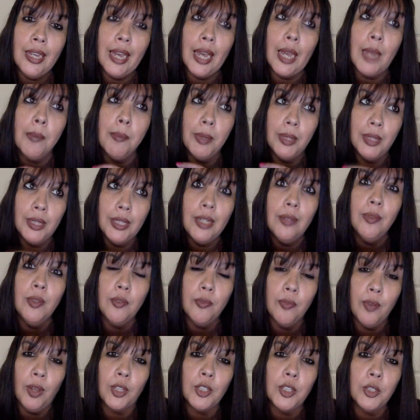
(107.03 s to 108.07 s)
I believe
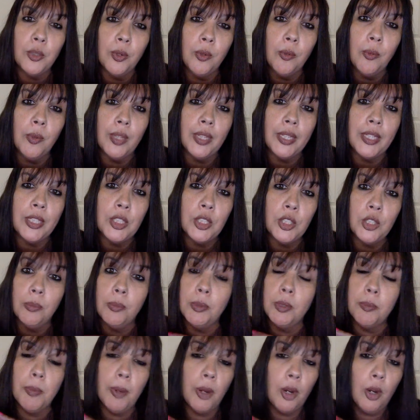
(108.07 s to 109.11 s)
that fostering a relationship
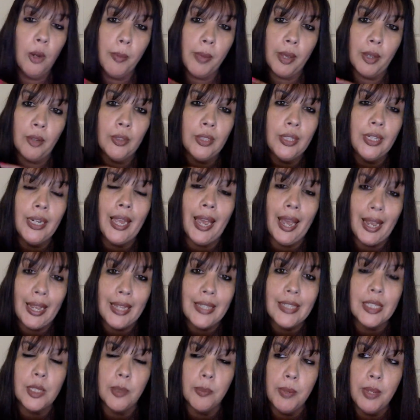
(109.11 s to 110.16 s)
is paramount. It
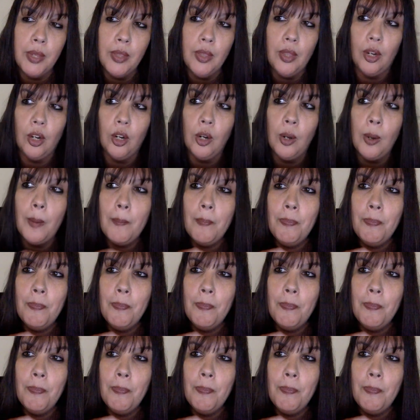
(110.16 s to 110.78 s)
has to be there.